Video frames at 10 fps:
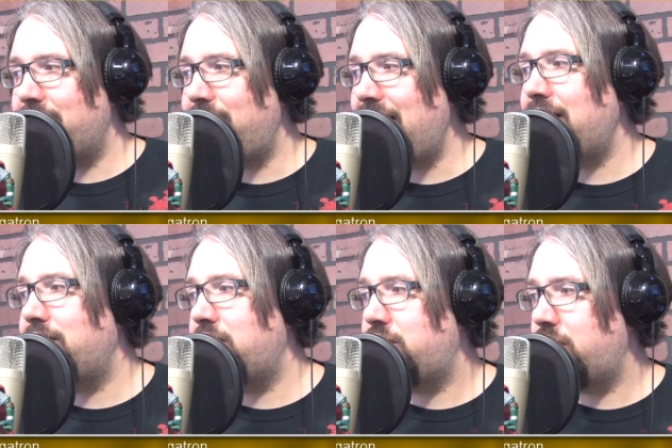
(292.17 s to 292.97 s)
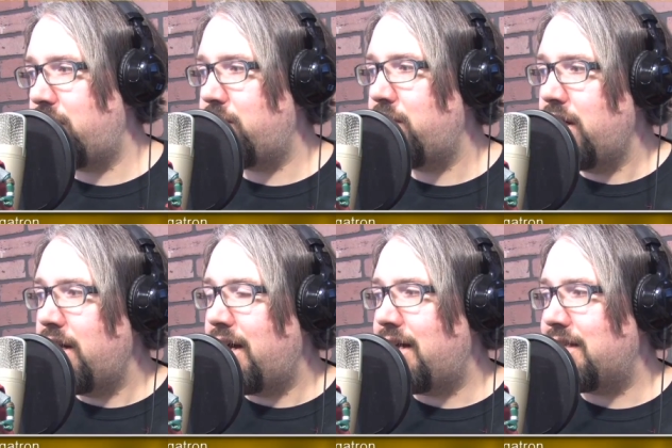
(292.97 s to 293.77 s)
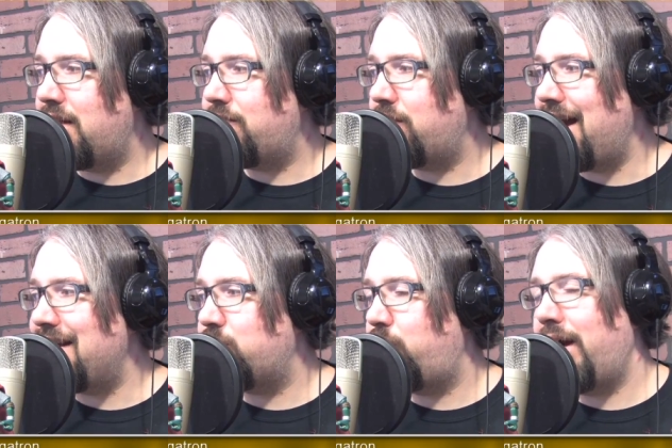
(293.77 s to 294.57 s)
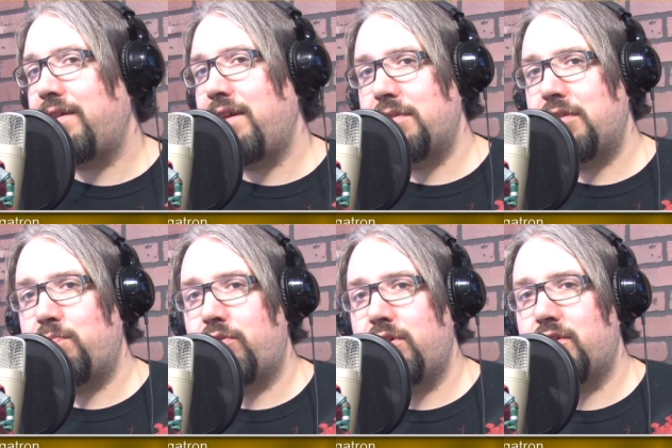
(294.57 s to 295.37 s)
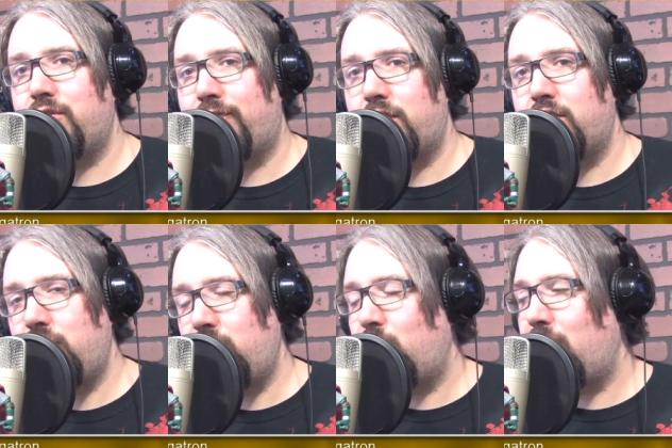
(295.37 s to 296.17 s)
fan of the show uh, level as well. They've been supporting us for a good